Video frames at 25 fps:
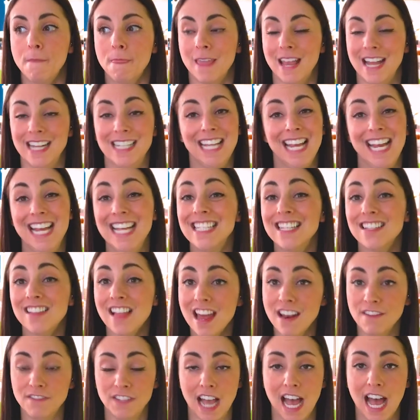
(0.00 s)
it takes a
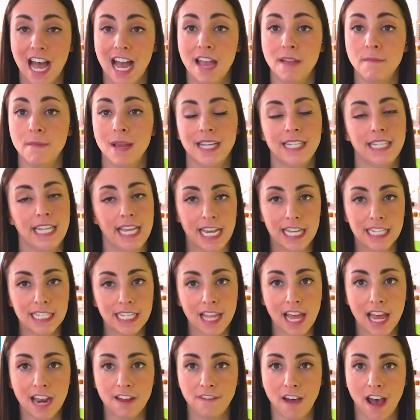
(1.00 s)
lot of time, it takes
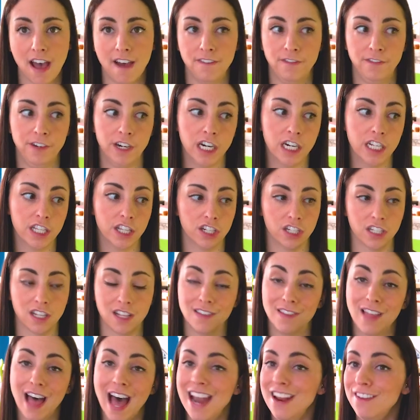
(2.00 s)
a lot of effort, there's
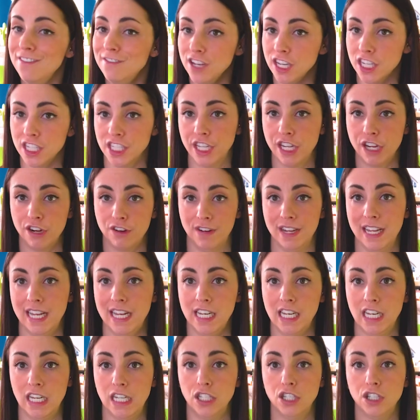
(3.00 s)
a lot of nooks and
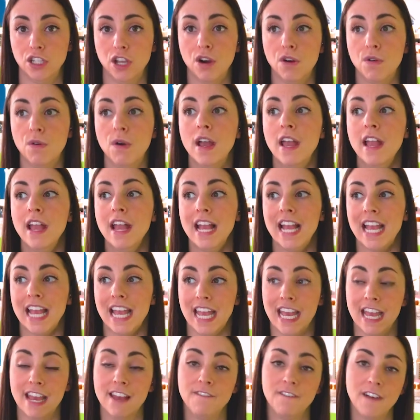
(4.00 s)
crannies. So
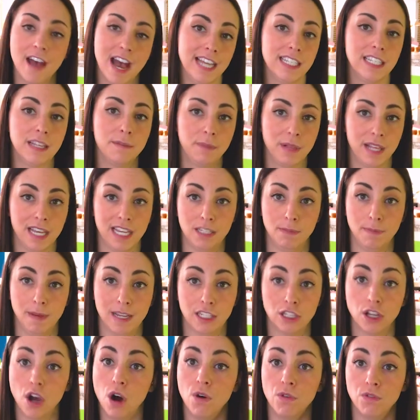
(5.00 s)
if as a
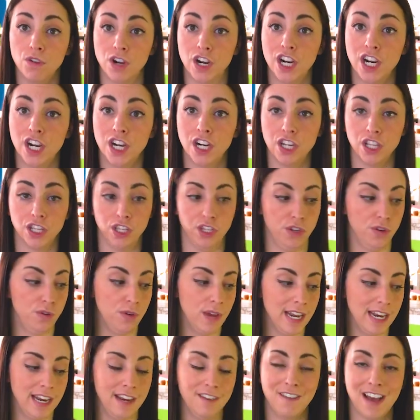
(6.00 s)
place-based owner, you
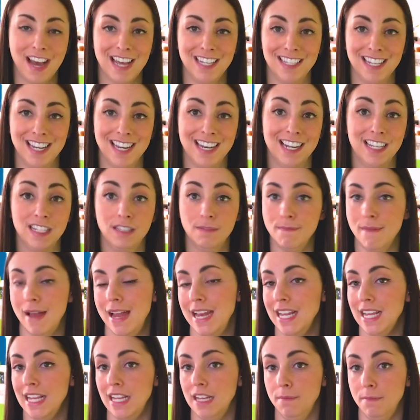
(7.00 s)
can invest in as
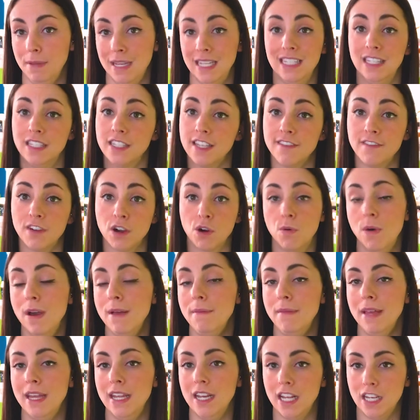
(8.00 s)
many pieces of
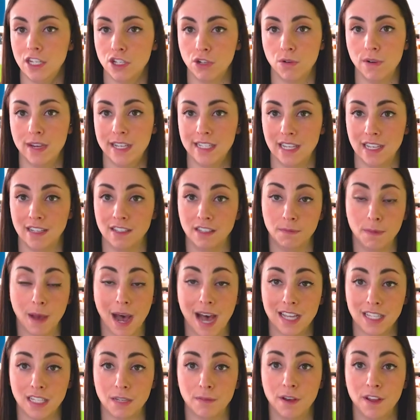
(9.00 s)
equipment and toys as
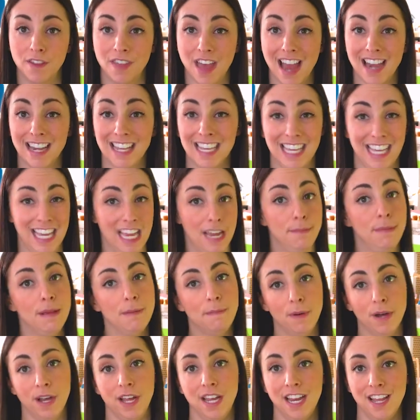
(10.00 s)
possible that can be
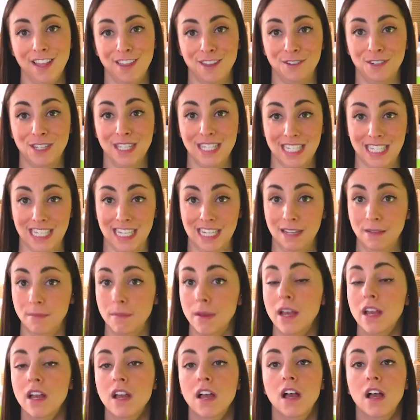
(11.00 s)
put in those steam